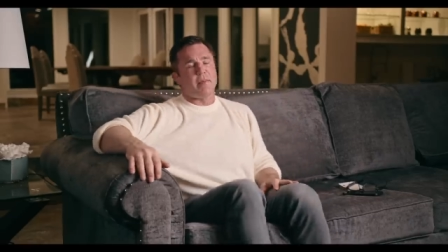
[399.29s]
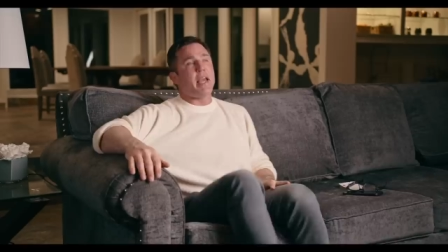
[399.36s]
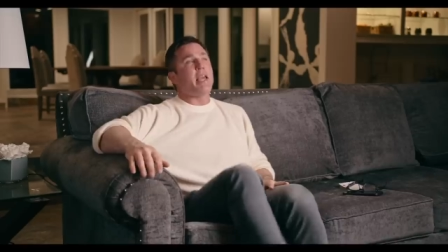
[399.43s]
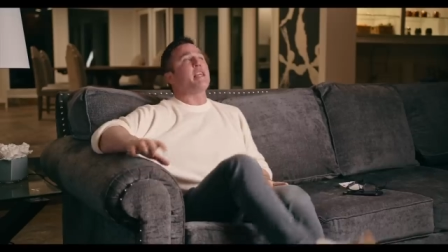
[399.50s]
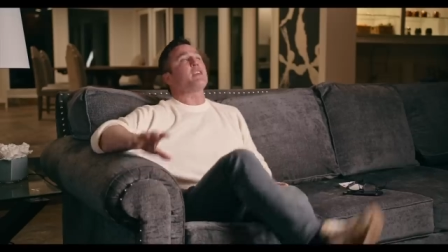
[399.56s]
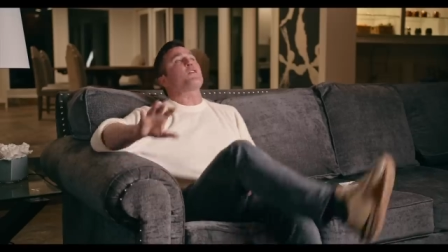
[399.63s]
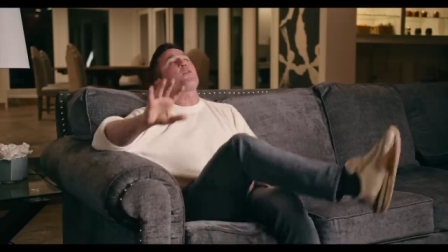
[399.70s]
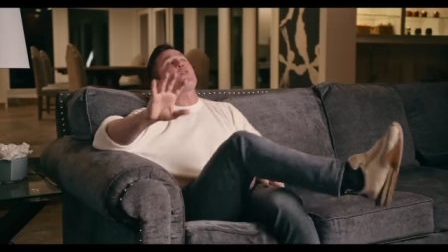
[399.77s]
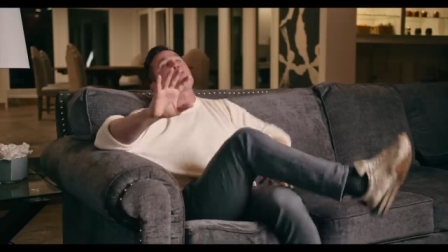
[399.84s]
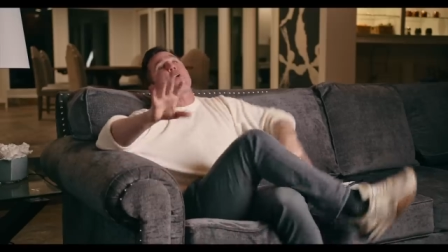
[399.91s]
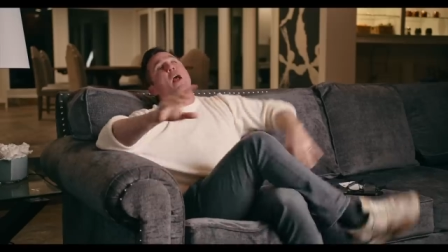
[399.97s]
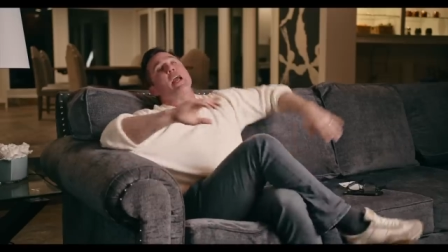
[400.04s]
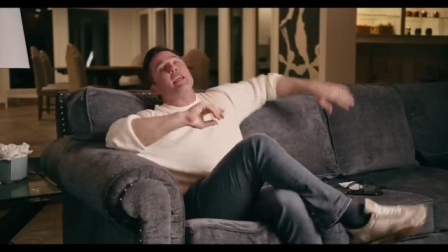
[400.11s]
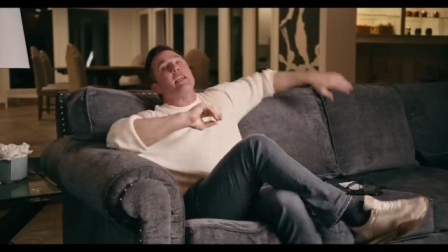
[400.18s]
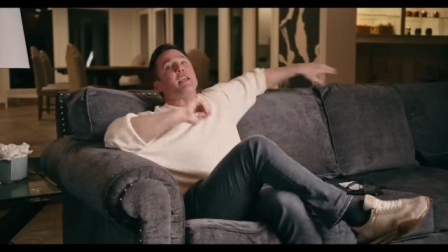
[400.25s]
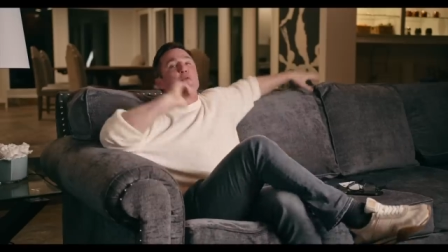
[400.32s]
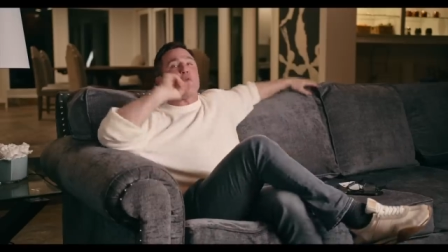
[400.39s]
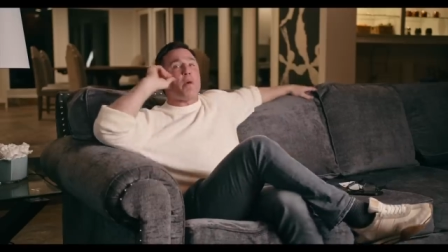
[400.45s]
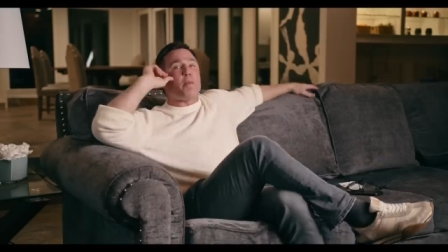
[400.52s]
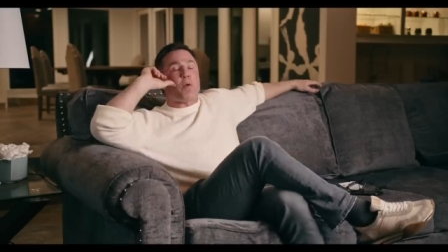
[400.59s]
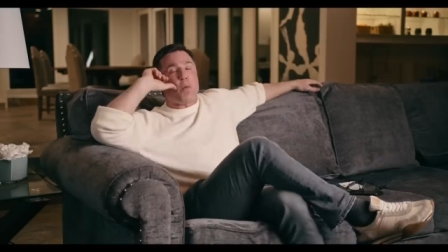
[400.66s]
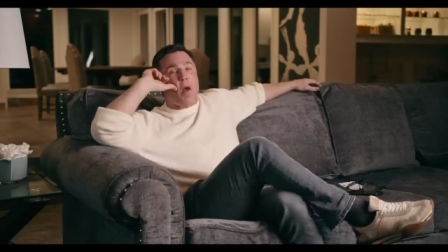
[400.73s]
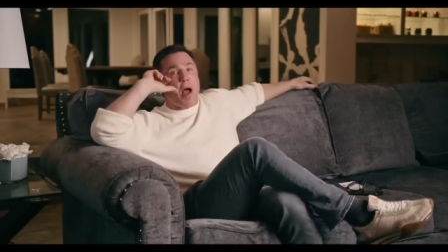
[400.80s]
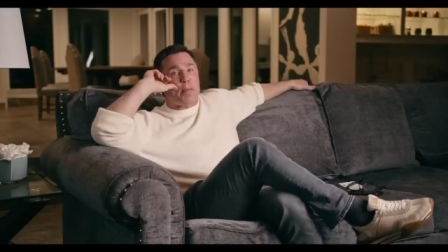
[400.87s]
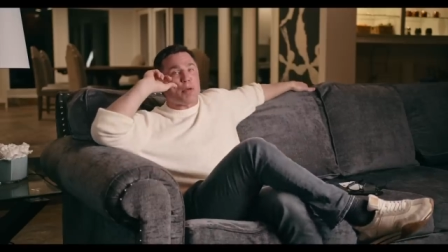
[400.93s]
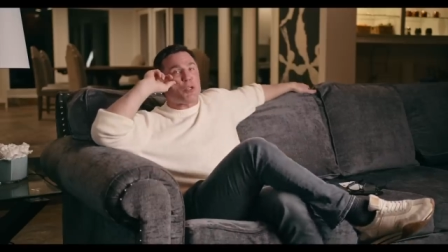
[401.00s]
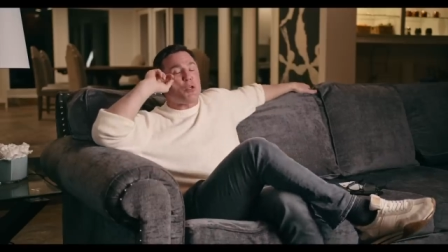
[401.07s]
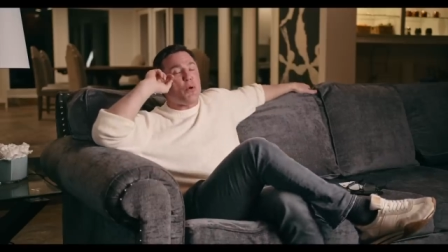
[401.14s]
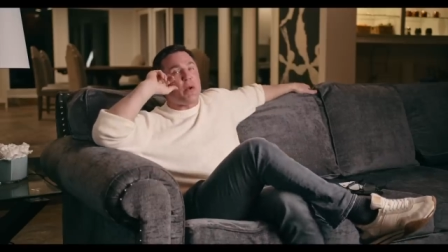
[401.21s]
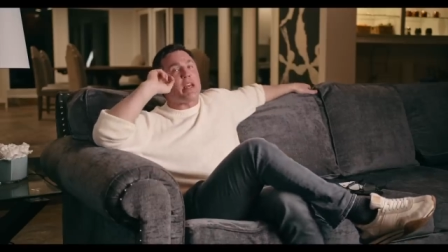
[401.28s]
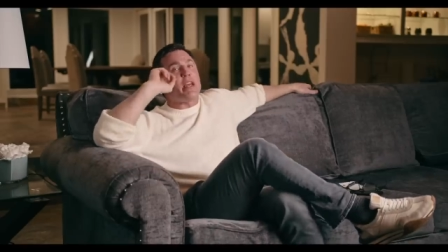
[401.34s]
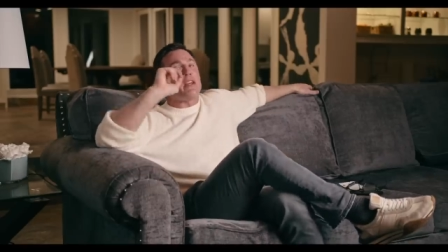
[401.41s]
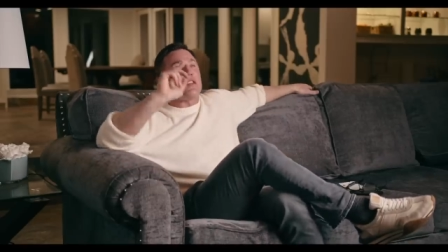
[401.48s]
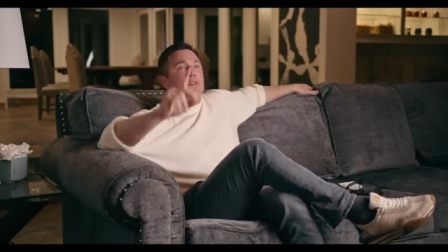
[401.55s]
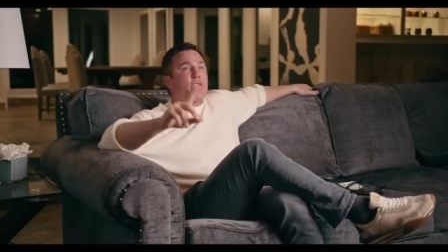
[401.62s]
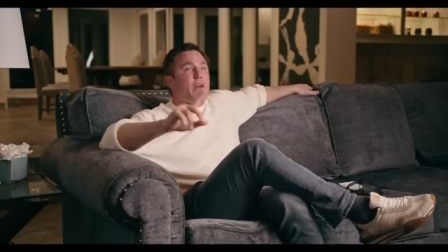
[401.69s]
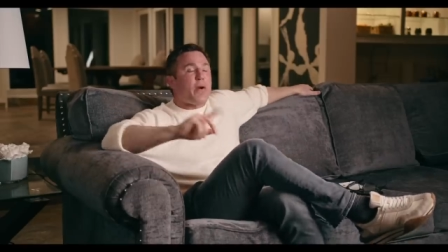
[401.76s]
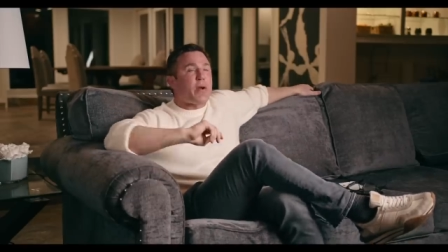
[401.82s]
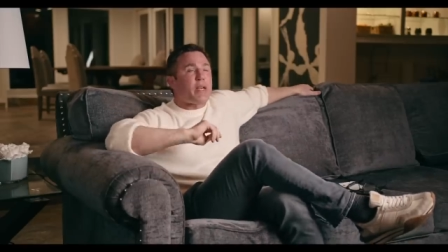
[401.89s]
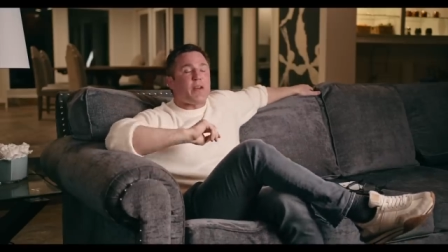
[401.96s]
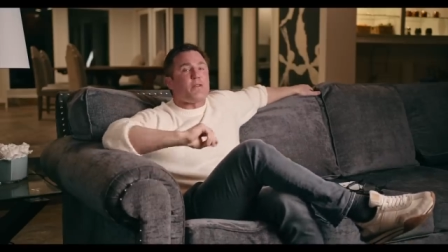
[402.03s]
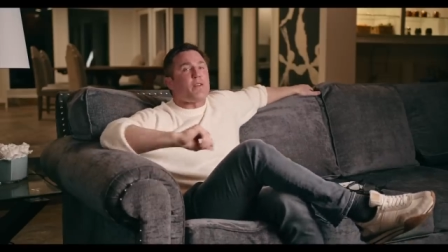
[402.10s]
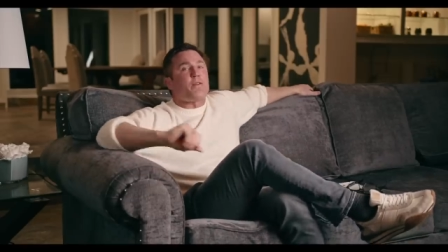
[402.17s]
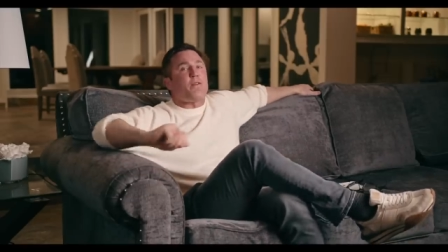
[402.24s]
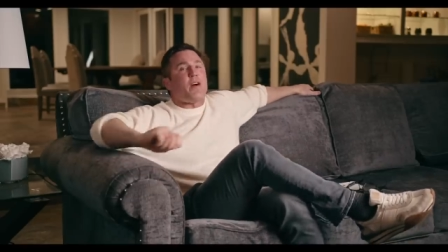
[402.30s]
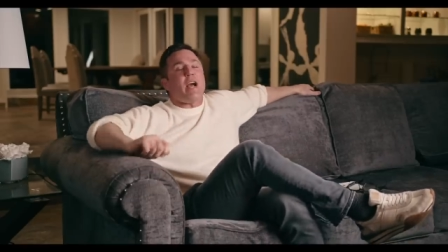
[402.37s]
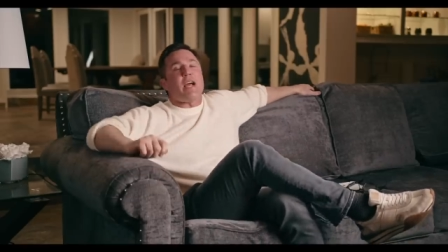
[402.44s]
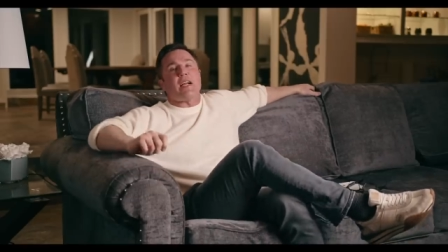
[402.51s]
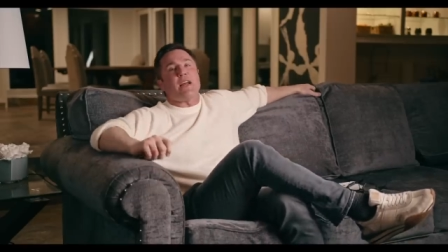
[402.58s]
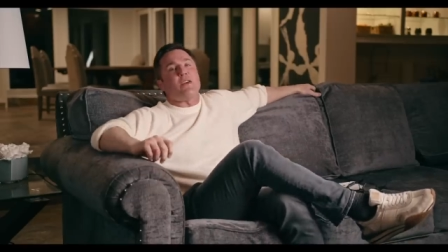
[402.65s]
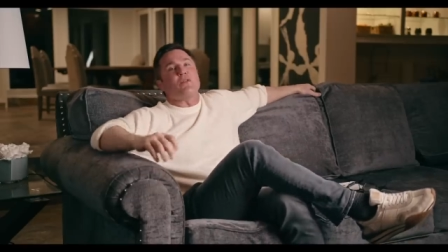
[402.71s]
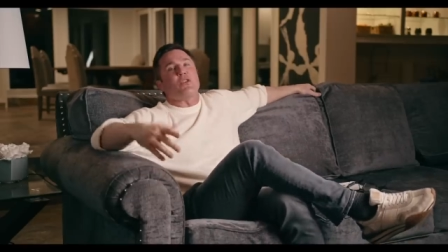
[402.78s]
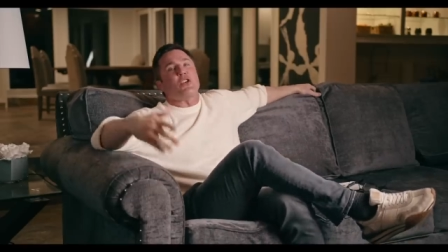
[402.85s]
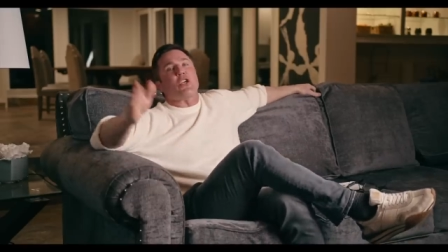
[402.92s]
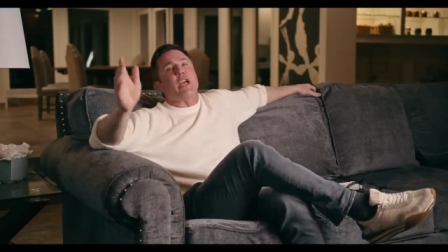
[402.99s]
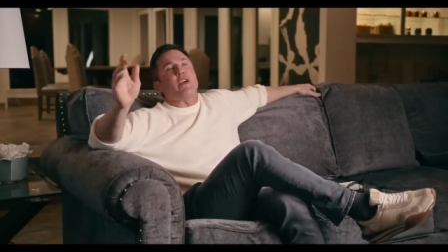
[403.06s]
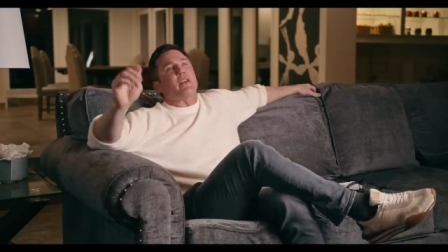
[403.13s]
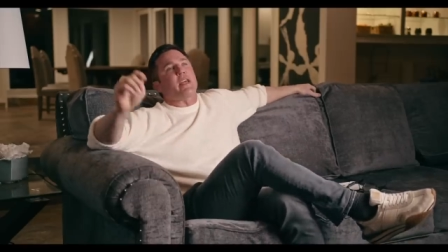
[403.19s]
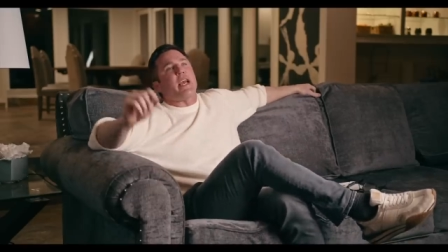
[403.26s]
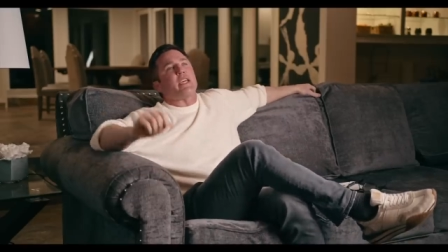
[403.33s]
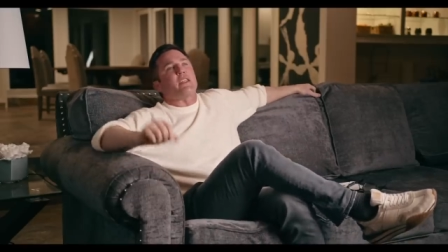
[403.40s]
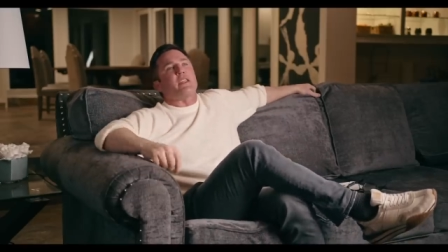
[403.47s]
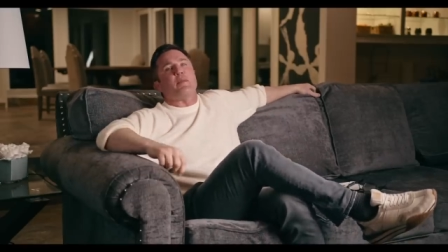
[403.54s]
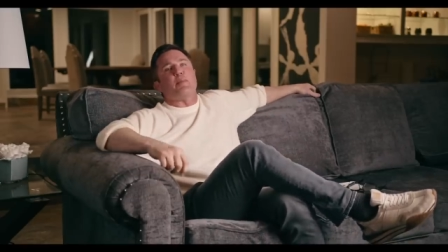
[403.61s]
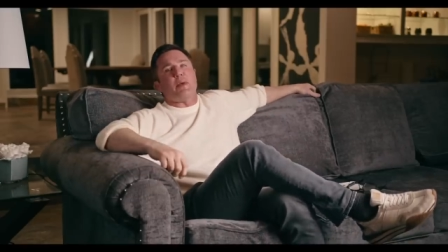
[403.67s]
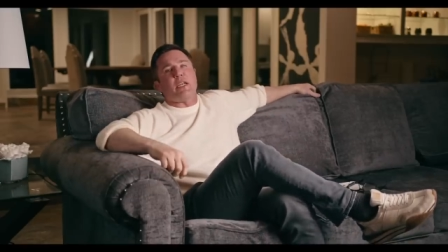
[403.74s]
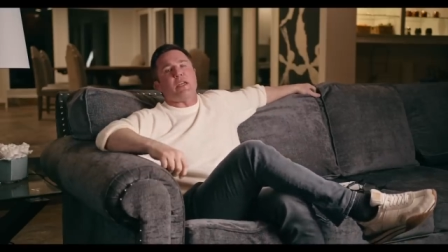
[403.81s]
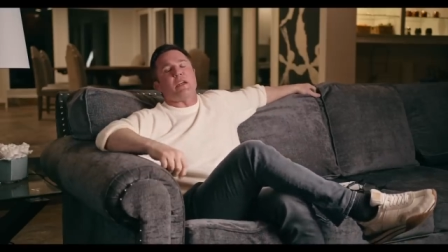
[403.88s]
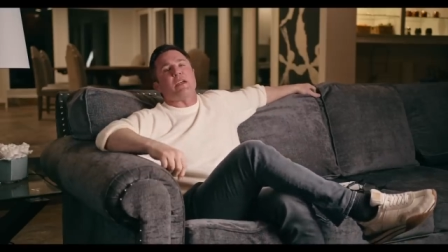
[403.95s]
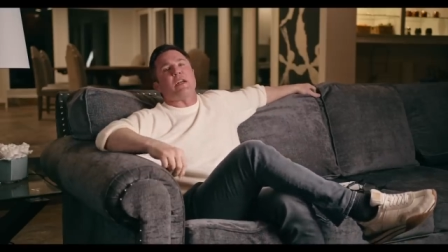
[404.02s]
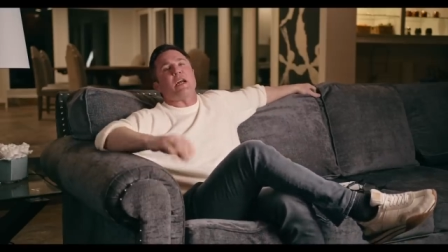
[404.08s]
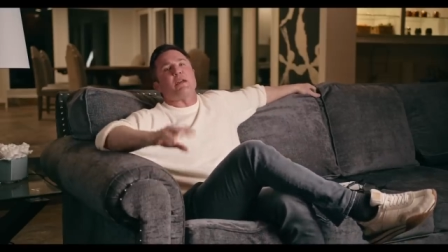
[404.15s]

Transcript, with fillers: It is frightening what Merab is doing. It is a very different fight. I don't care to cast an opinion on it.